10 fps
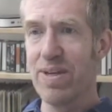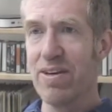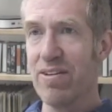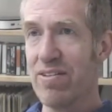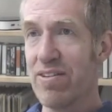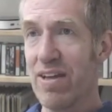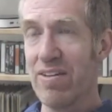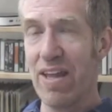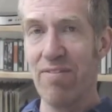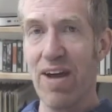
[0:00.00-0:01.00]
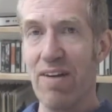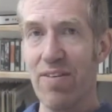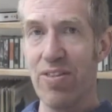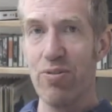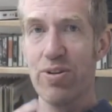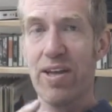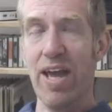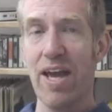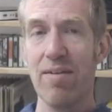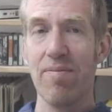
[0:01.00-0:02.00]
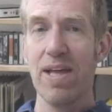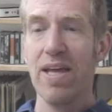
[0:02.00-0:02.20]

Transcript: because they'll never have a thought again.